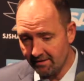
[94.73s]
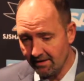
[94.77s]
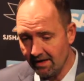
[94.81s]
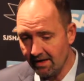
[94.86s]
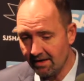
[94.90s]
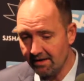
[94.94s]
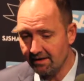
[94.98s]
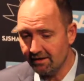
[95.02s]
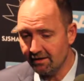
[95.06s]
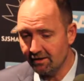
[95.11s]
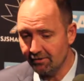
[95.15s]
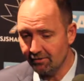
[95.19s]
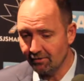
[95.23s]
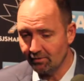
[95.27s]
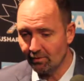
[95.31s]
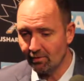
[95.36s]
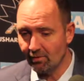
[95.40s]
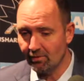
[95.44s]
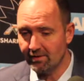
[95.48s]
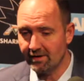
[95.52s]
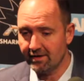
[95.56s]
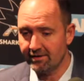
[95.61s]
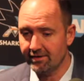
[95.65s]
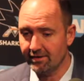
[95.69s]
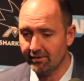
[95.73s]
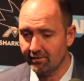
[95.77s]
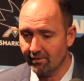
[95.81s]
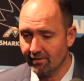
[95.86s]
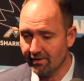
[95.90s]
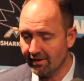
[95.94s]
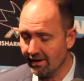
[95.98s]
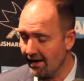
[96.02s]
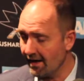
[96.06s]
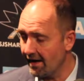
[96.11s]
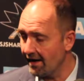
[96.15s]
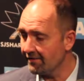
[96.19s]
And heading on the road, I think
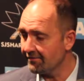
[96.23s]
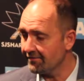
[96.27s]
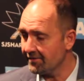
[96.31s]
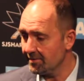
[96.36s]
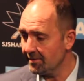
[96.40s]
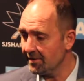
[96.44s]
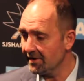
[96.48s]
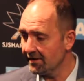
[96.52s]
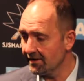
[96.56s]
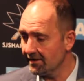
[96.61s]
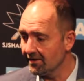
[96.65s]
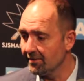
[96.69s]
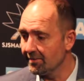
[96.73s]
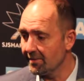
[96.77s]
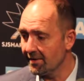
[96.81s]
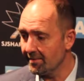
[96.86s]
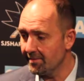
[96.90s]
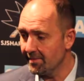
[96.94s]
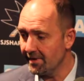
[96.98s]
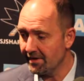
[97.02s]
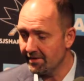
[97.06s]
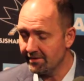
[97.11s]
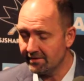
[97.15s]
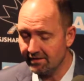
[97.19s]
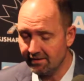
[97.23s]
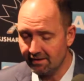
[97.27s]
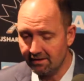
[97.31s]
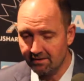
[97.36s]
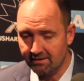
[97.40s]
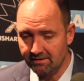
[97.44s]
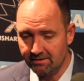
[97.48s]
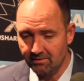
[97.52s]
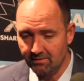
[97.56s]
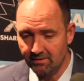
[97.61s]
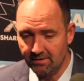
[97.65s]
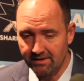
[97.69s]
we're going to have to be a little bit better to,
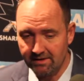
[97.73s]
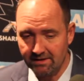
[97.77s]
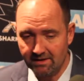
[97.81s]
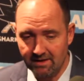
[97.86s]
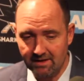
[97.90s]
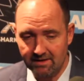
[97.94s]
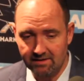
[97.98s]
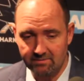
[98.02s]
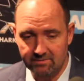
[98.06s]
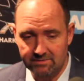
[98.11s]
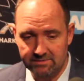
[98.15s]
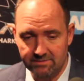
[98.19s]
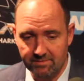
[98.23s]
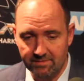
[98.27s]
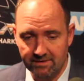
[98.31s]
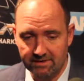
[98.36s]
to win games.